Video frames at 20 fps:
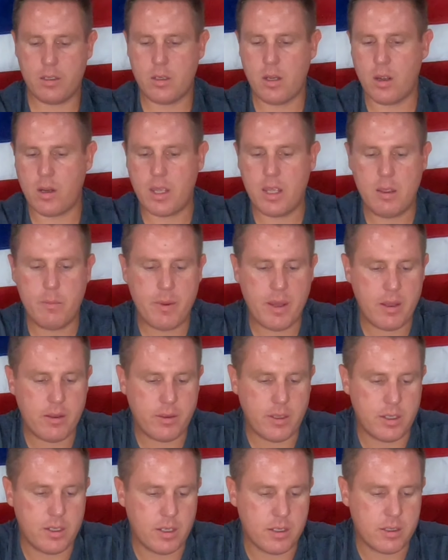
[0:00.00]
Talking
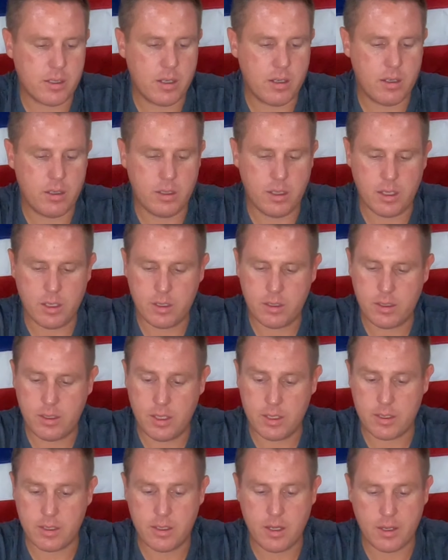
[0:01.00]
about
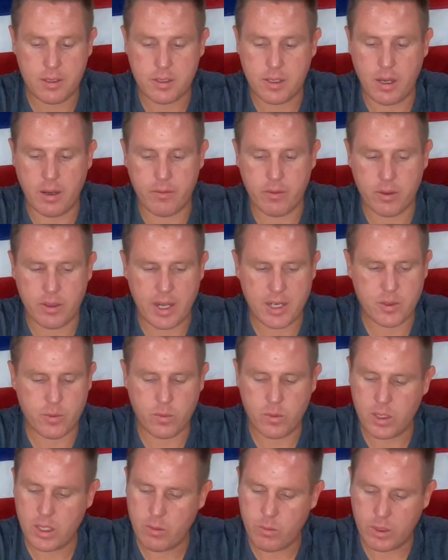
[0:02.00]
this dust cover, and that's
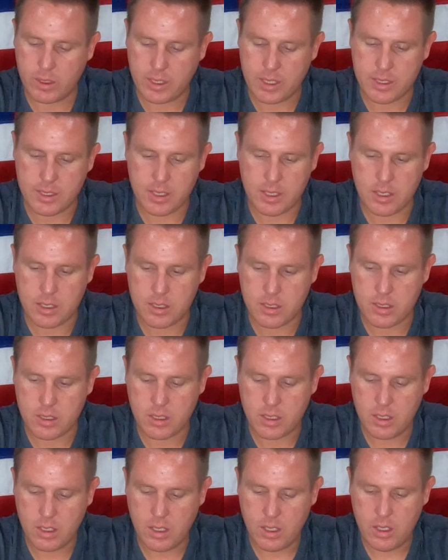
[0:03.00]
really what this
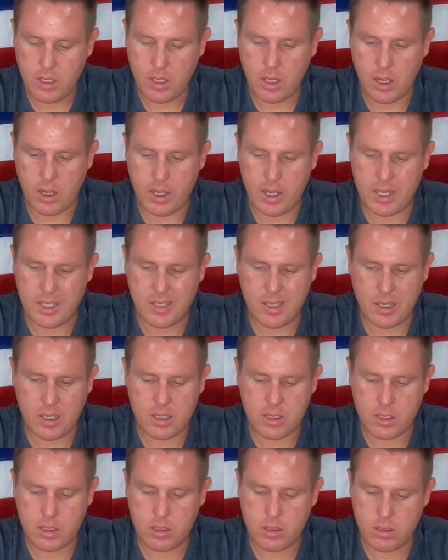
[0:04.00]
is. It
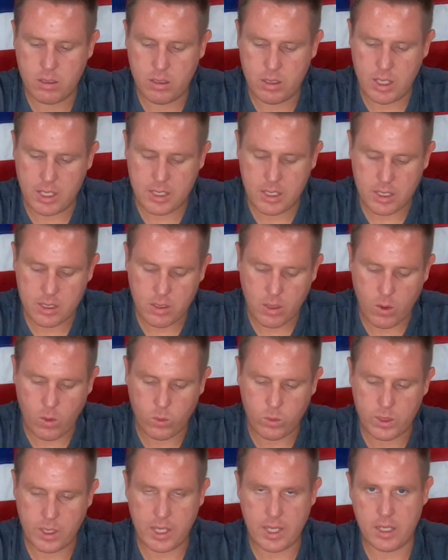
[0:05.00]
does
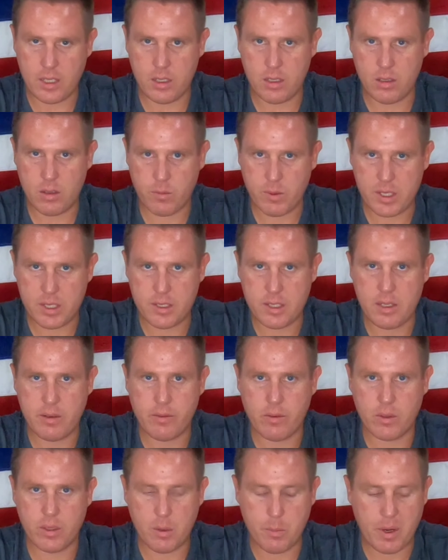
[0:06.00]
hold in the
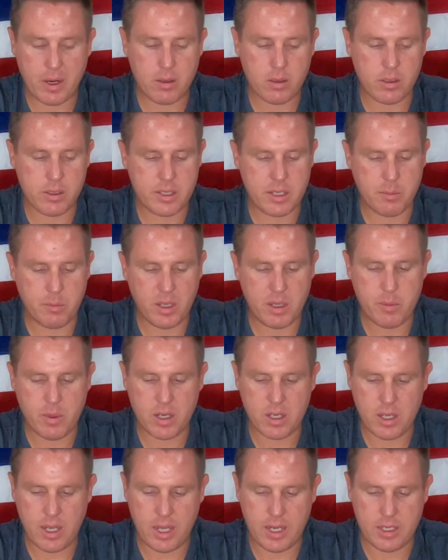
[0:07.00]
receiver and the barrel assembly, but
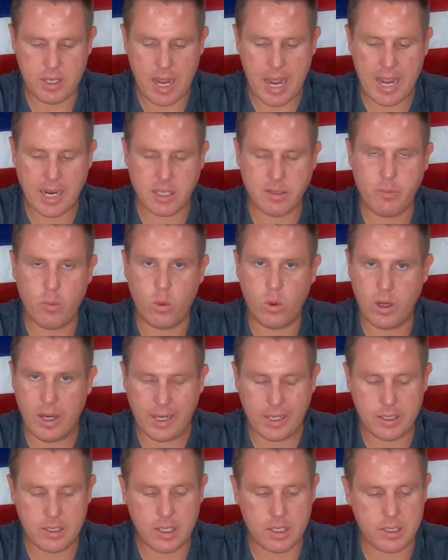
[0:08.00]
it acts more
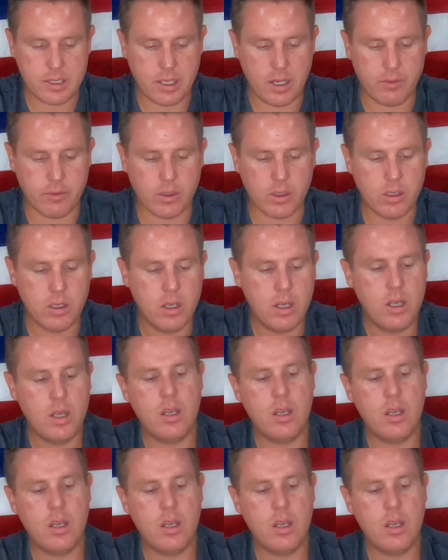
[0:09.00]
like a dust cover.